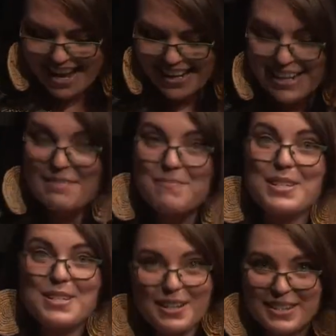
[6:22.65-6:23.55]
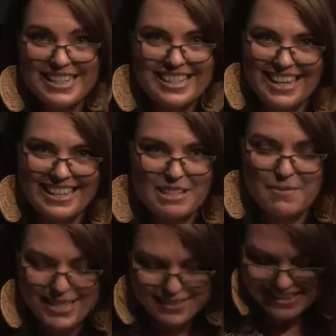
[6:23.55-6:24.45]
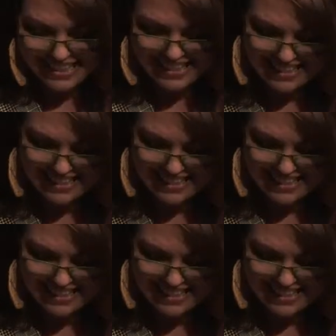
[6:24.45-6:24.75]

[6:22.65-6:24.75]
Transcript: And I am so excited to be talking